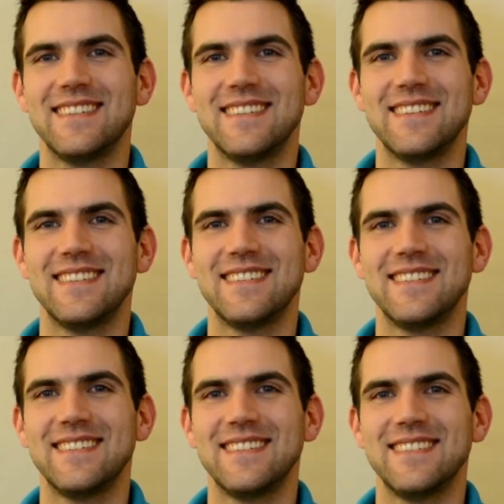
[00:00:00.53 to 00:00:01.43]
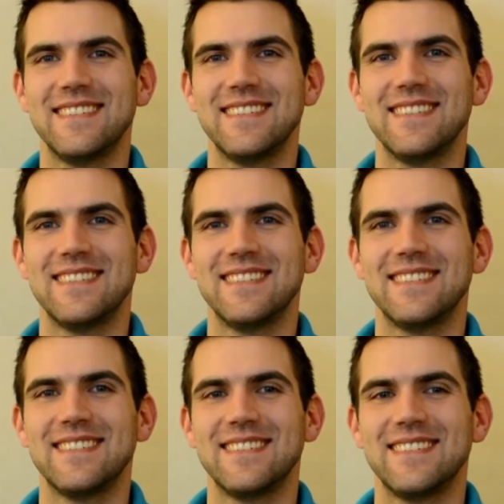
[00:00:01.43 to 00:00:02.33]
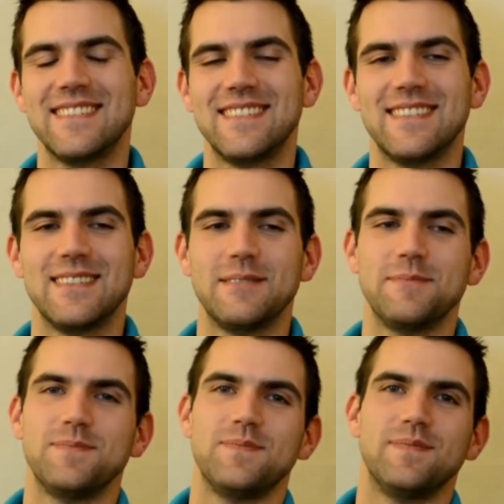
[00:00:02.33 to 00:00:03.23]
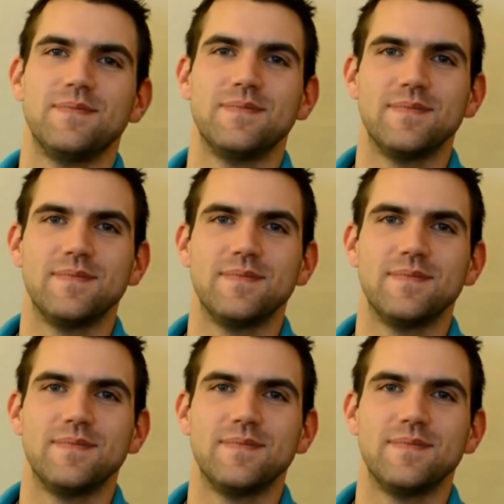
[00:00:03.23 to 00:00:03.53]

No words are spoken by the person on screen.